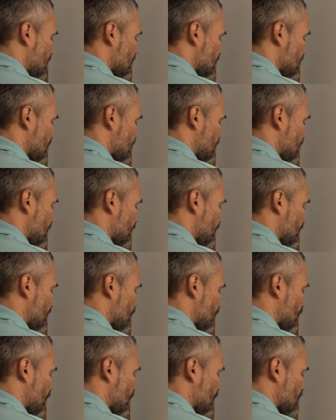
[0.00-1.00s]
The
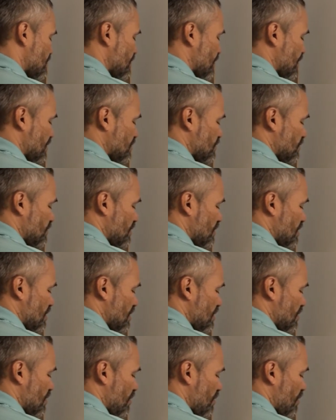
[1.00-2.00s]
derivative with respect to
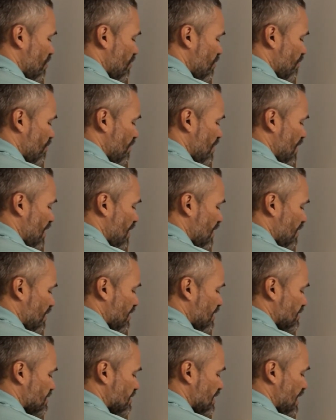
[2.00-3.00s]
t of
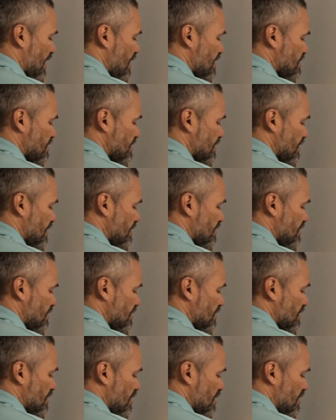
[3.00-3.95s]
arctangent